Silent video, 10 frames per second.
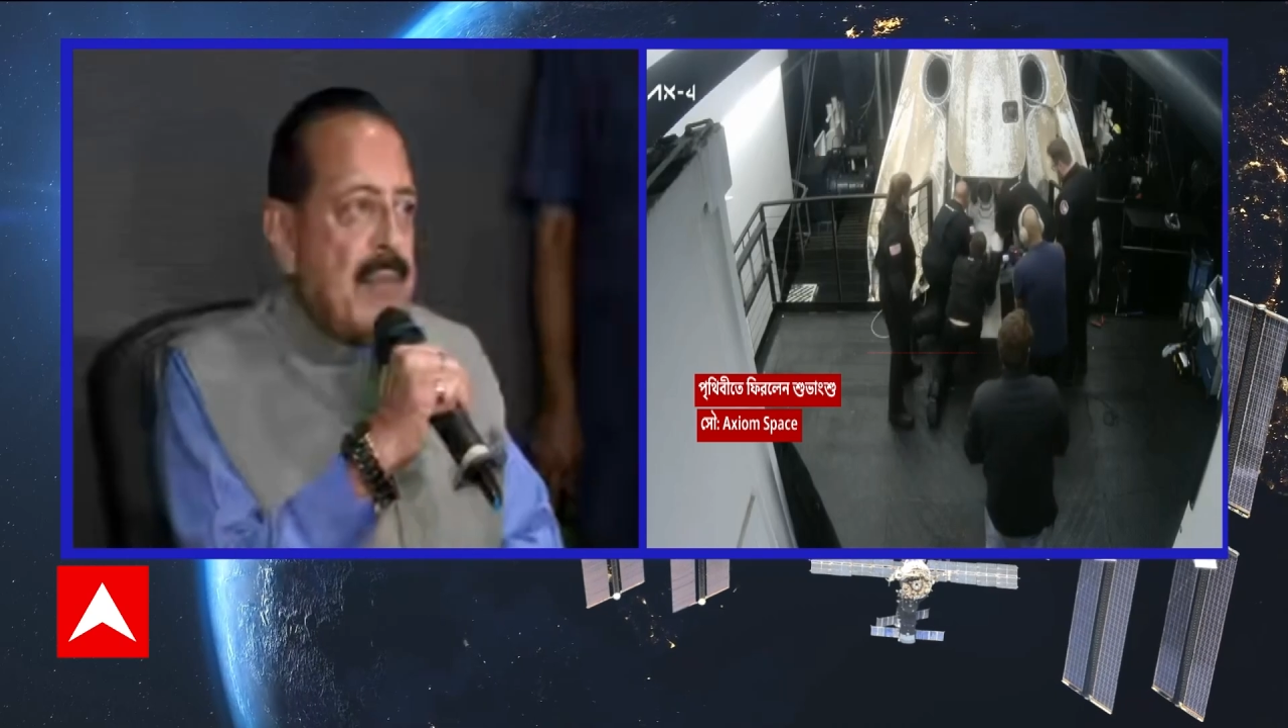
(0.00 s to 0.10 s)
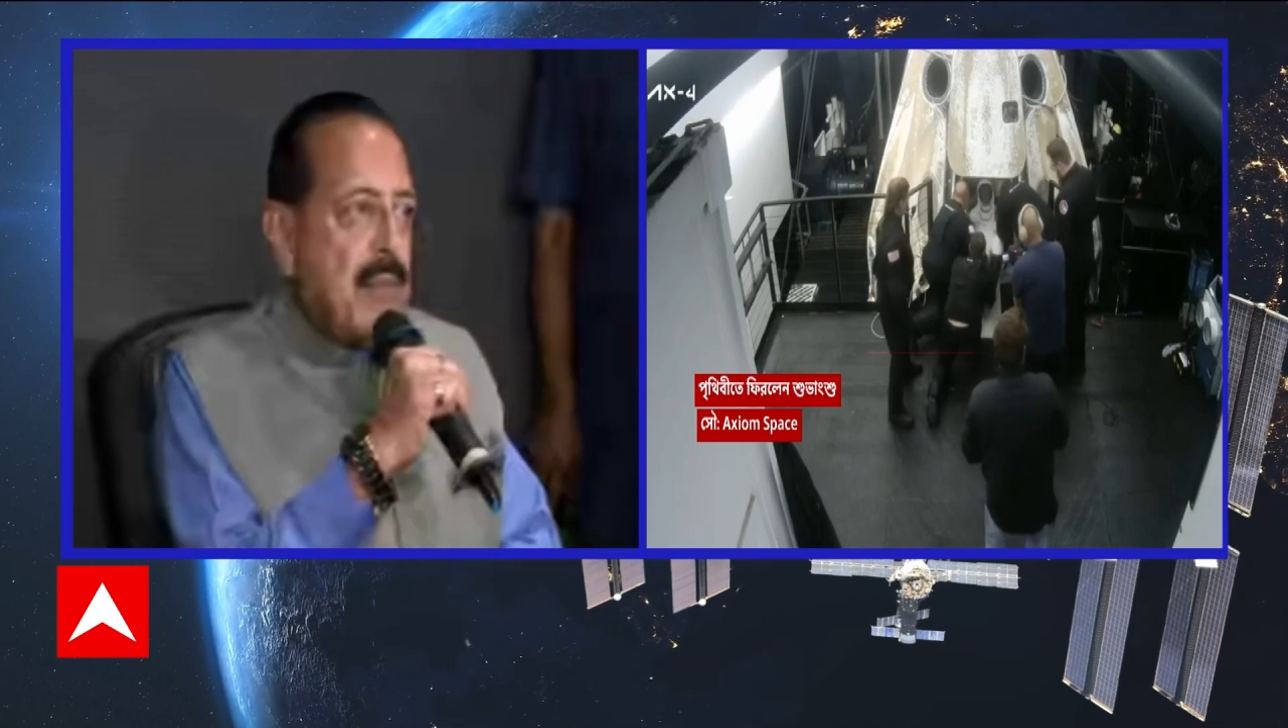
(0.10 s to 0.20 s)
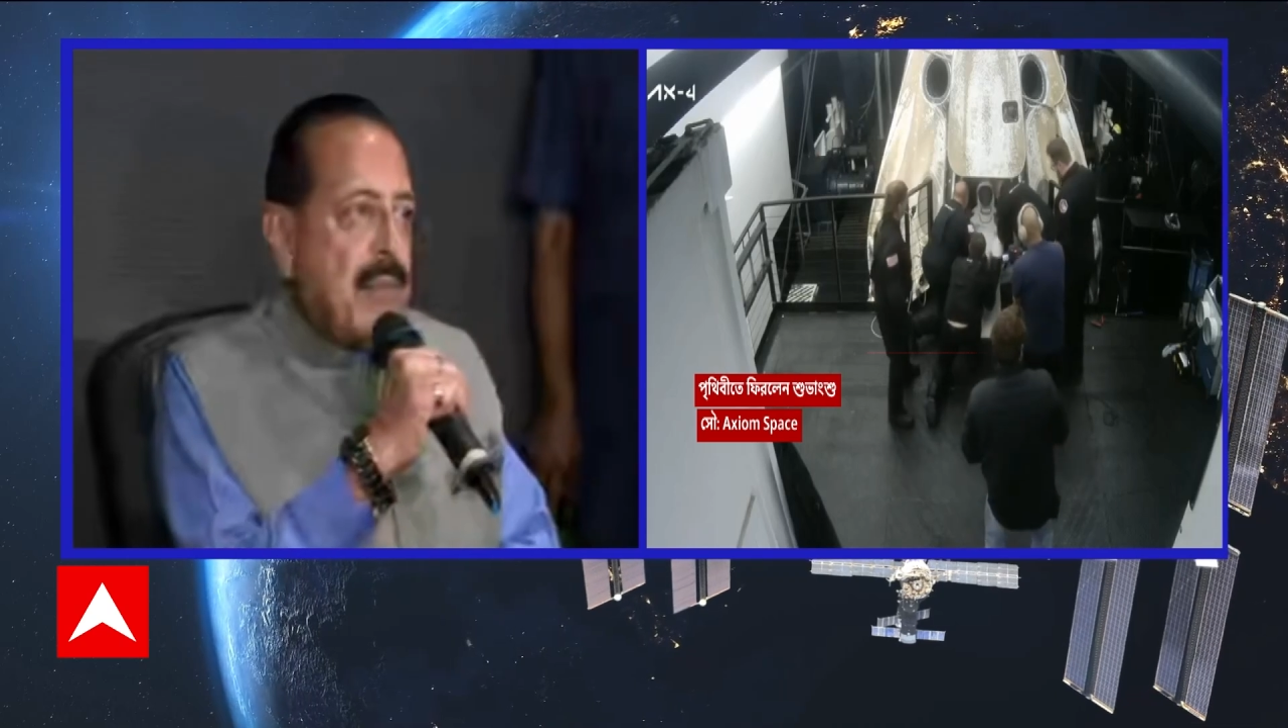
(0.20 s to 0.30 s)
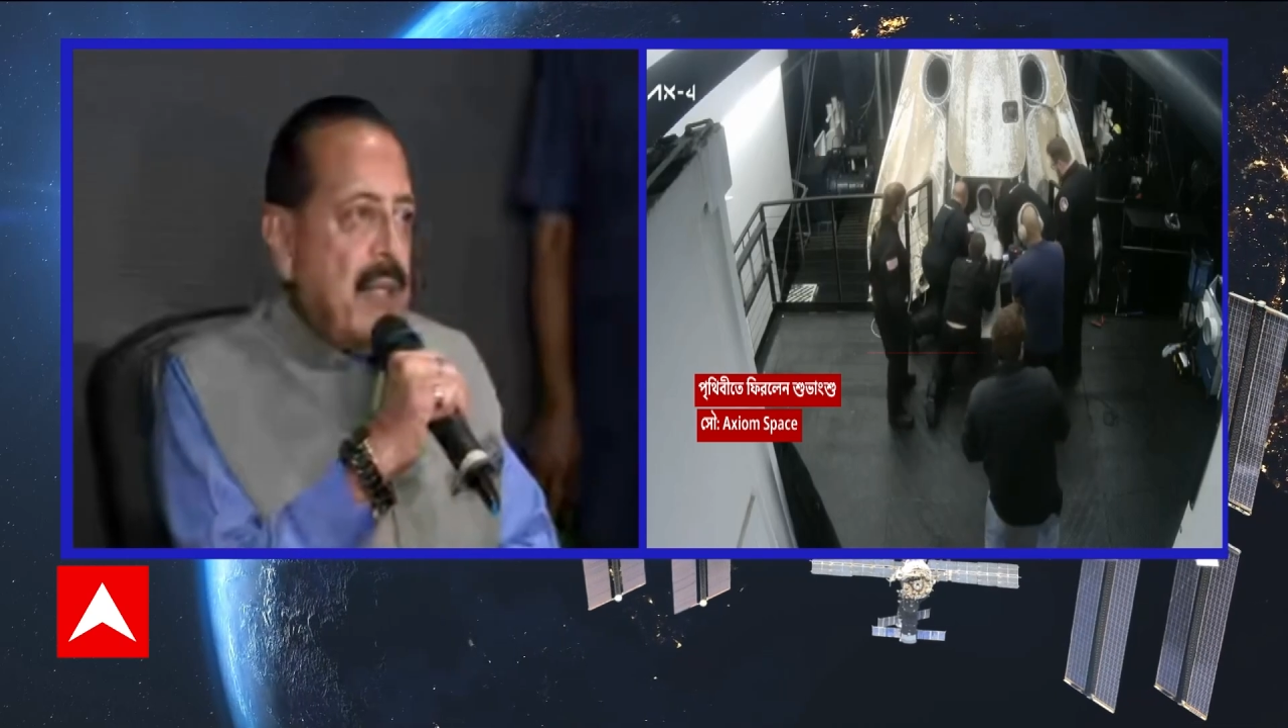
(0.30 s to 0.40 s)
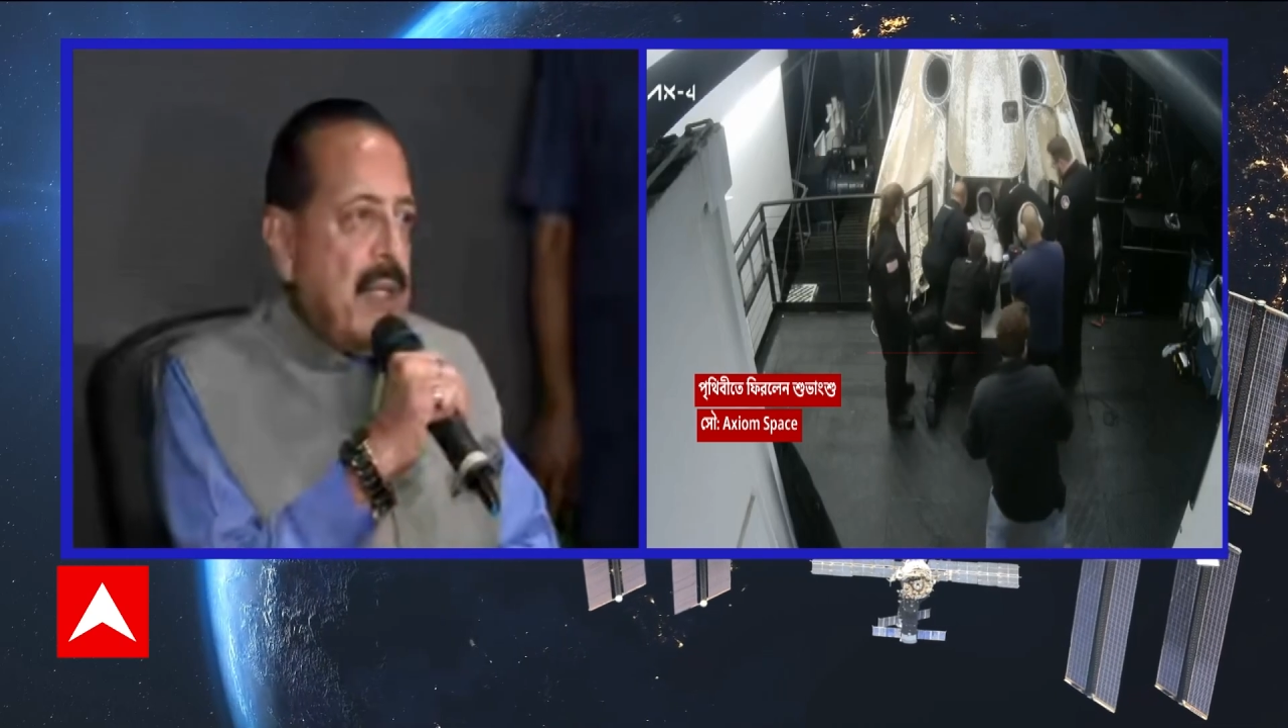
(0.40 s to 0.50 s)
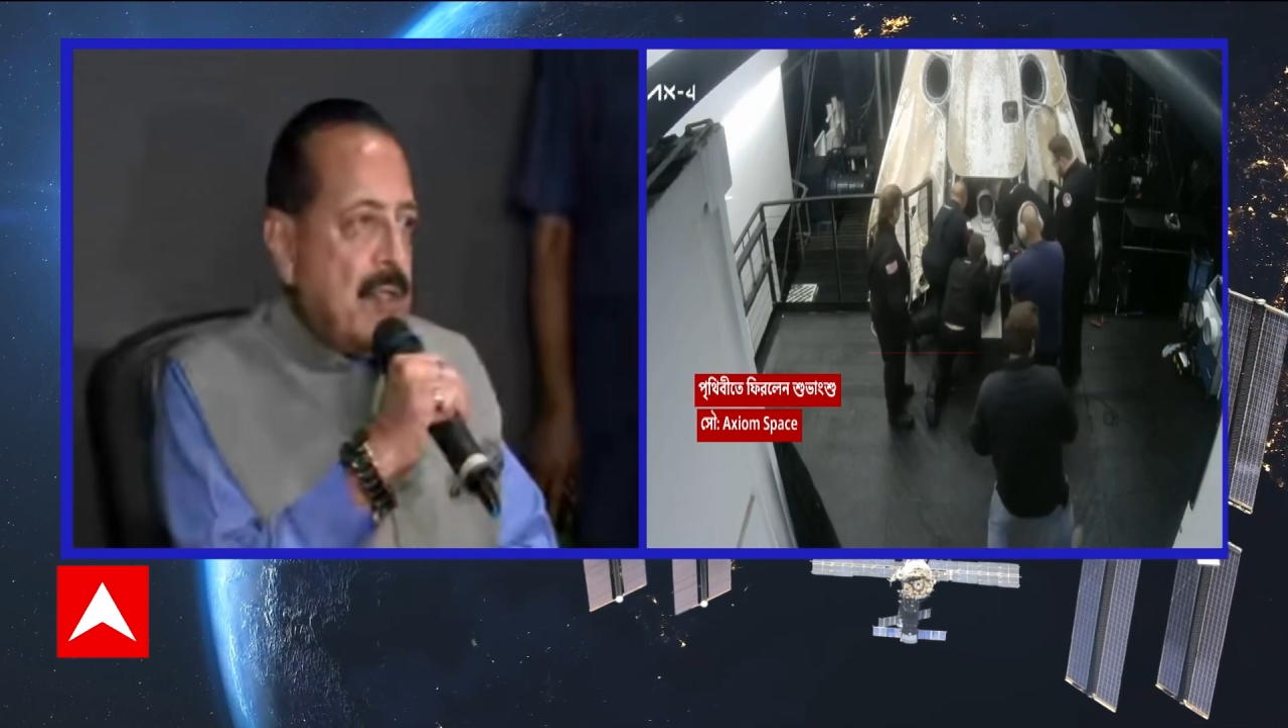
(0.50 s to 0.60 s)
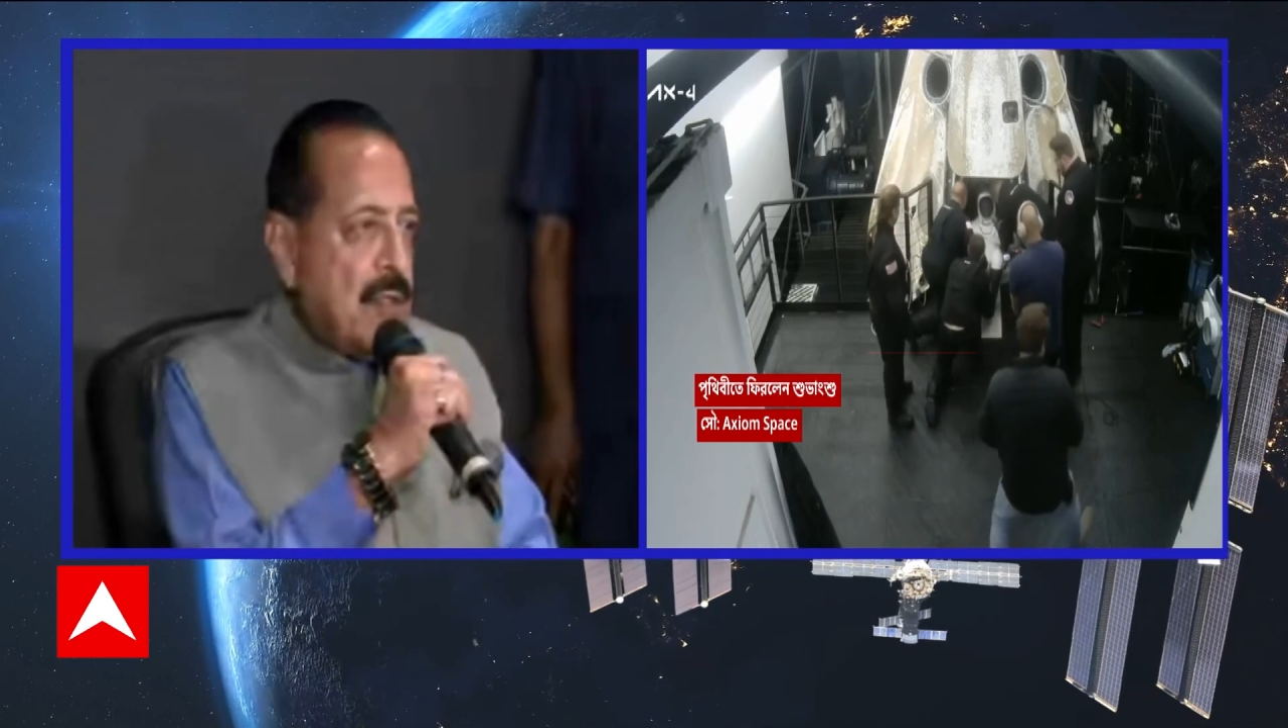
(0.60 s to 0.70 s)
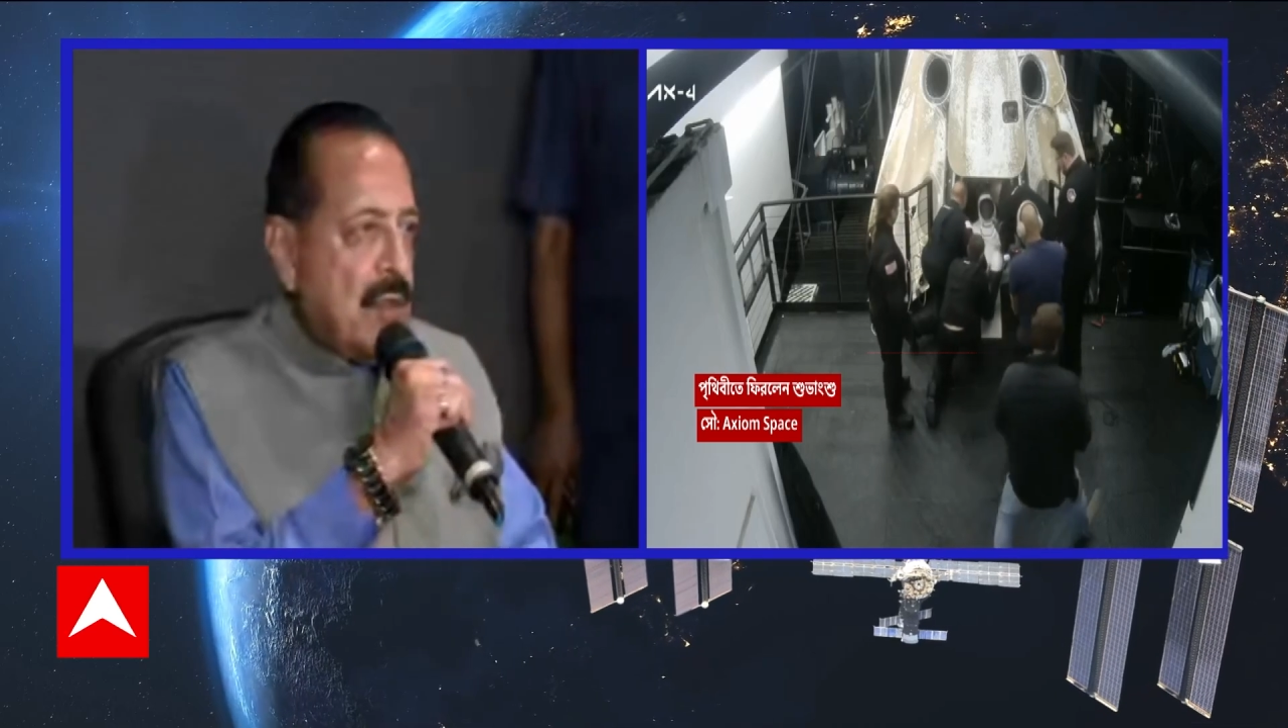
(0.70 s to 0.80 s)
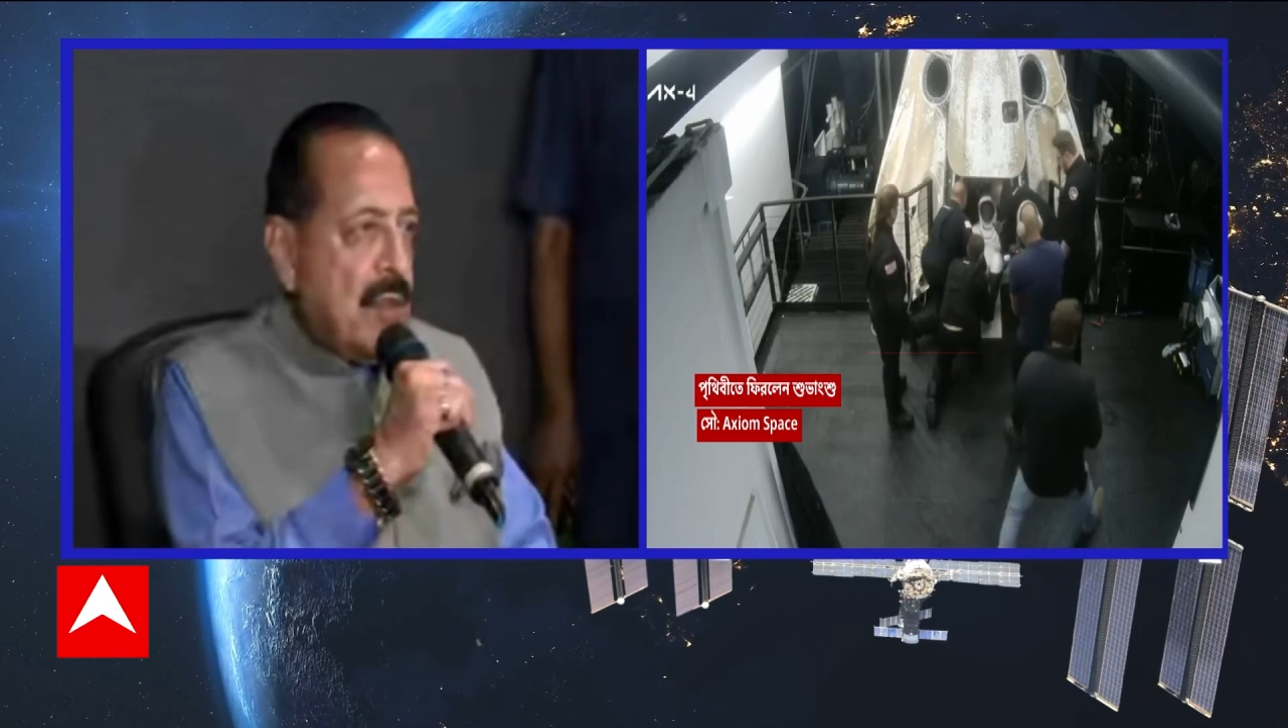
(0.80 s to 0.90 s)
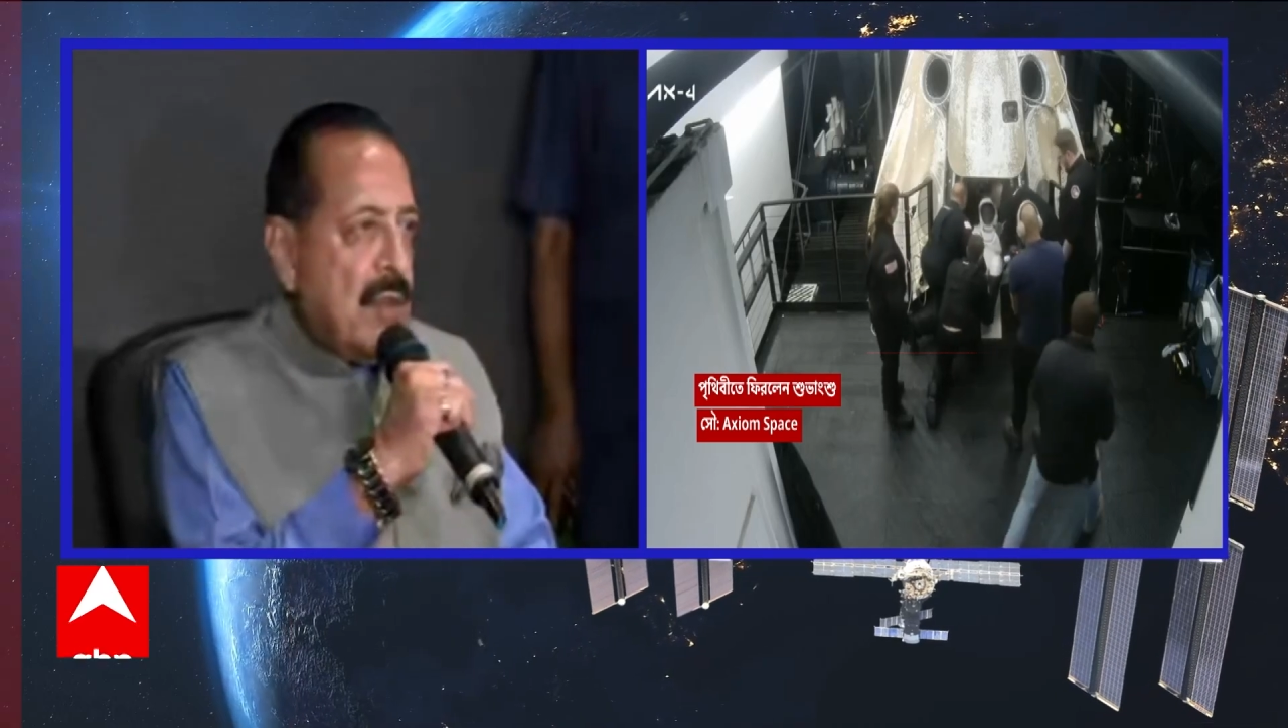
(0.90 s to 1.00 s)
from the
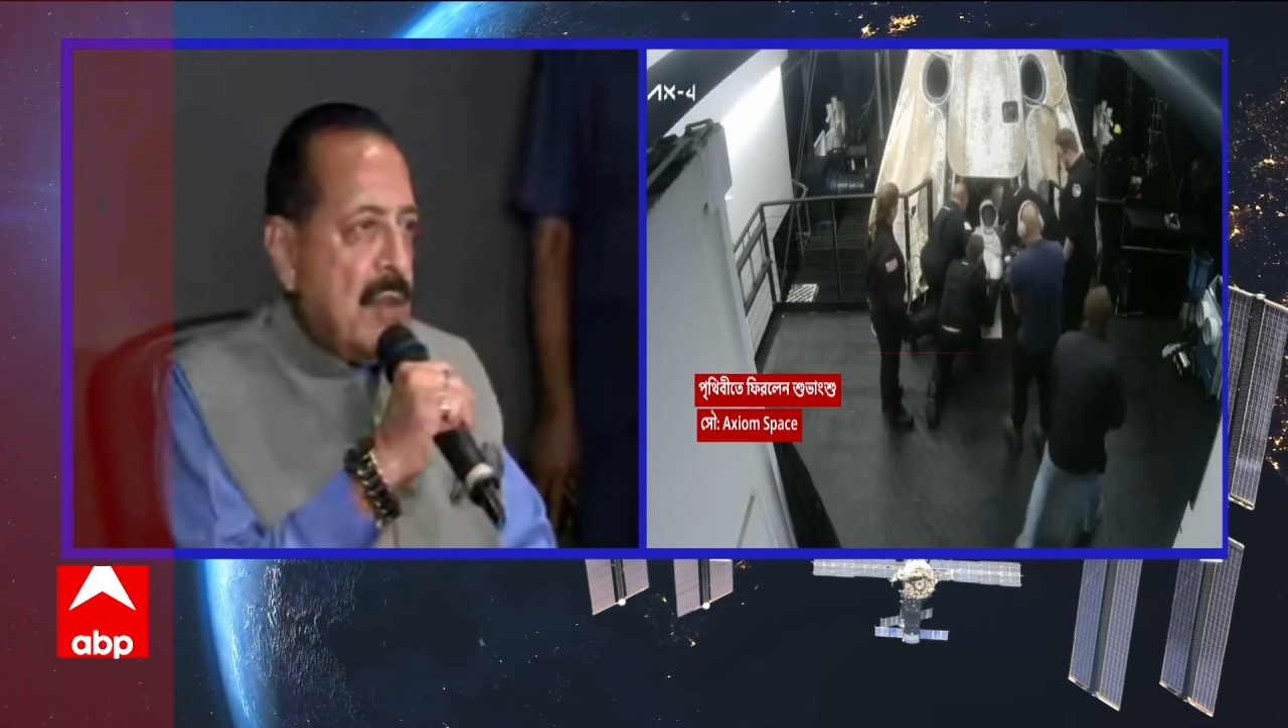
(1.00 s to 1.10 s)
ISRO.